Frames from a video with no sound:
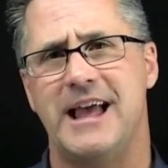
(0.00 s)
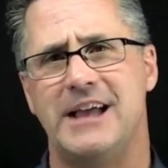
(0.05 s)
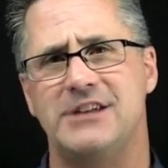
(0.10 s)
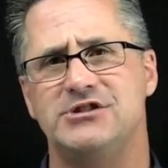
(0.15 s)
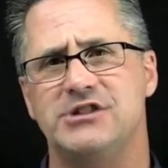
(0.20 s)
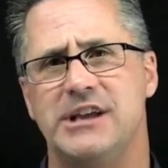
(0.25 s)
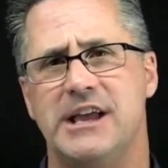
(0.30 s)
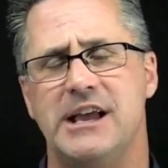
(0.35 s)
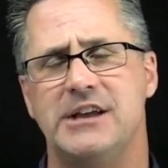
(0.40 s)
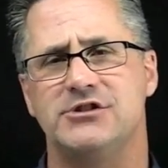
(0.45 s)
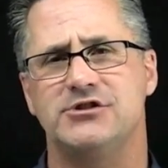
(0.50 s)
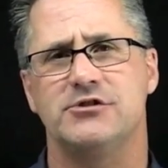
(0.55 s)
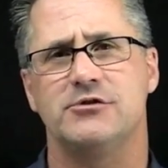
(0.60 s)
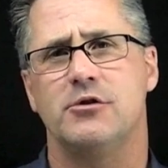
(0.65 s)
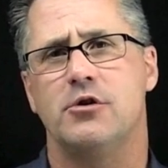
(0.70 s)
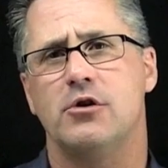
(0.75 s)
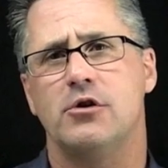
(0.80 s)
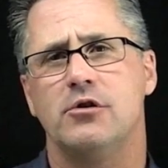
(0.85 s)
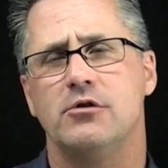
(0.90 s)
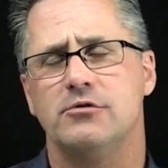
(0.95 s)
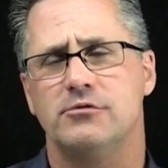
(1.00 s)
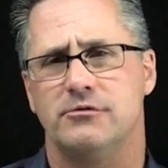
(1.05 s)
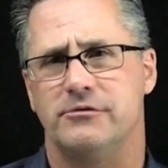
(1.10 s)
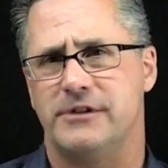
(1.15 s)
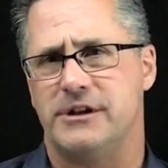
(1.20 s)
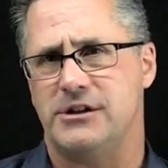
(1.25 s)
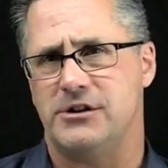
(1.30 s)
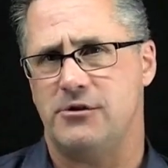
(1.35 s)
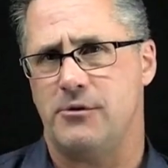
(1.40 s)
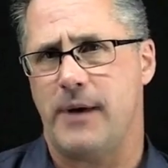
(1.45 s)
educational hurdle
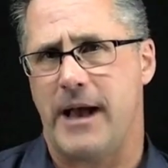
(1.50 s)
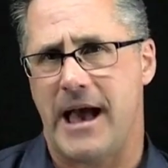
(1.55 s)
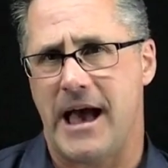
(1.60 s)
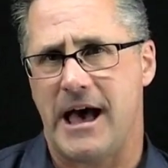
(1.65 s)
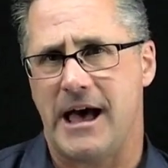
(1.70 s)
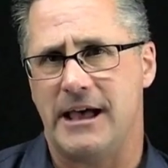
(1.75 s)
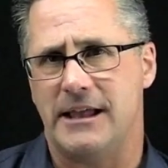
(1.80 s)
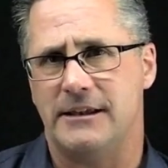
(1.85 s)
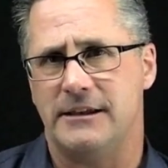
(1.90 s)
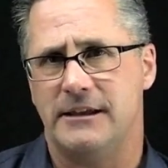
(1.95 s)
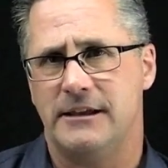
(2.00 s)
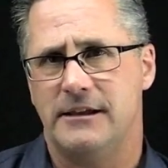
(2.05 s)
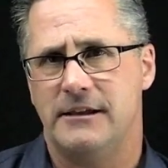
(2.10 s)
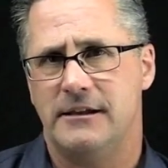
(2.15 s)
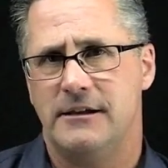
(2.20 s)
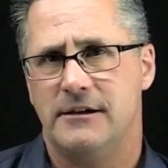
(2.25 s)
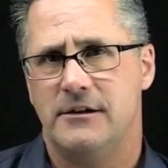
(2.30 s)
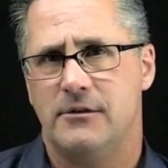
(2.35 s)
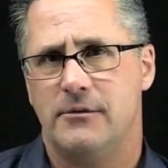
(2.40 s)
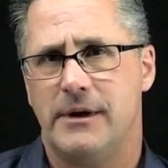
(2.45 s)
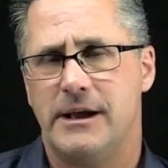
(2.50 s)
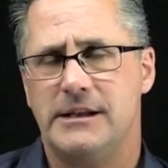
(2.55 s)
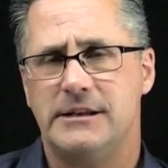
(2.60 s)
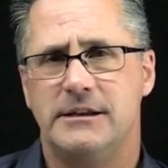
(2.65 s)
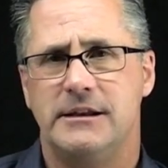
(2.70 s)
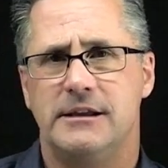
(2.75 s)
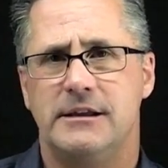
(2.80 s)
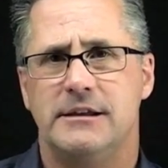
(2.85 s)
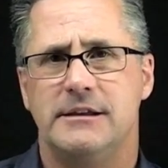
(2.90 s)
that you had, right?